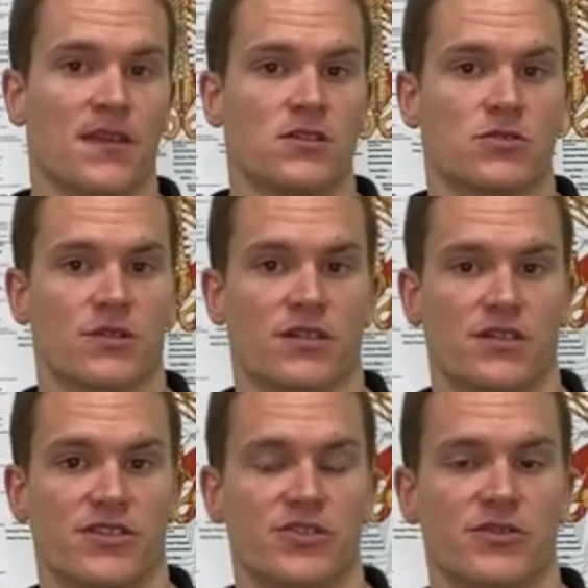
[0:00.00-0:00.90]
So what you're going to
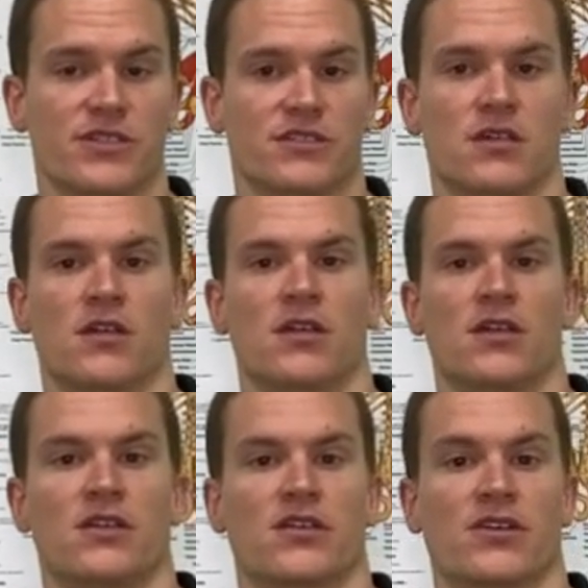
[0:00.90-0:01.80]
do is
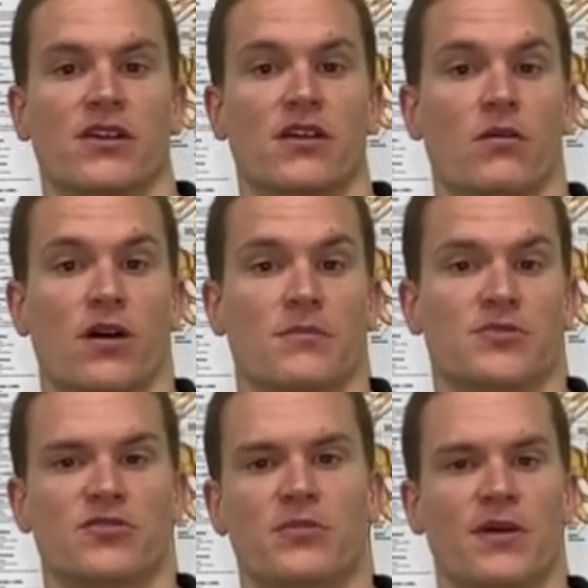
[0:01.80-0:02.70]
you're going to go up
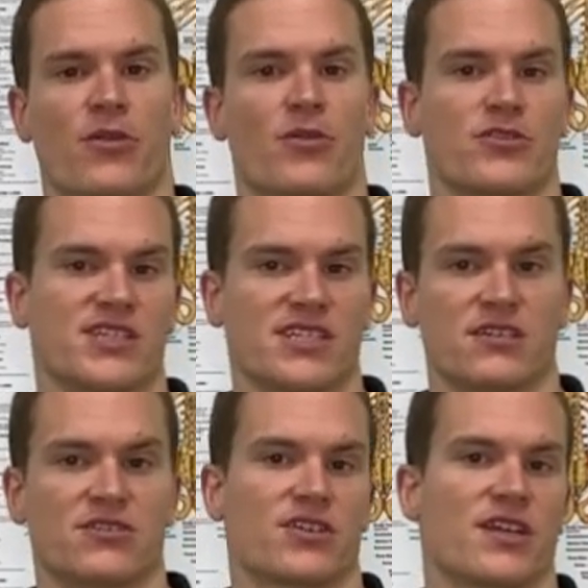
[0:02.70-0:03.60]
to about
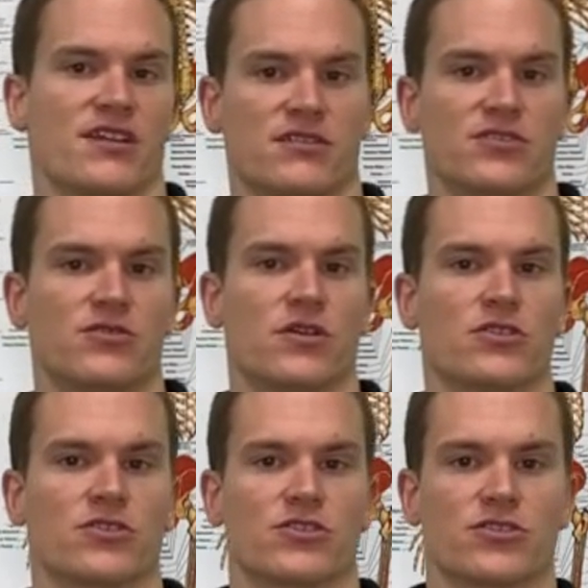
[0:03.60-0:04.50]
1,300 calories,
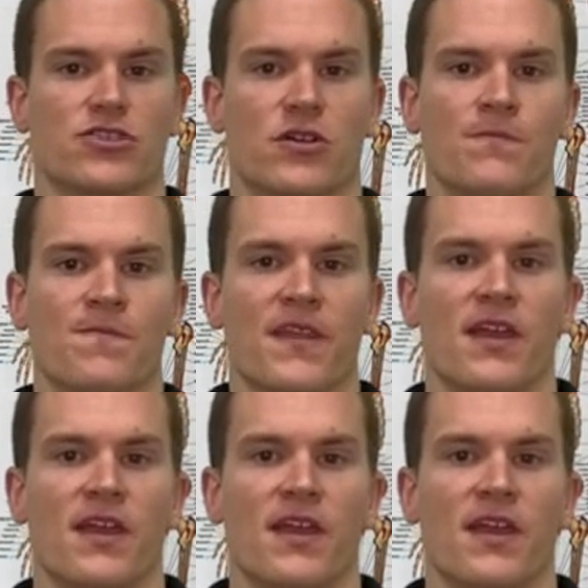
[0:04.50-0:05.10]
200 or so,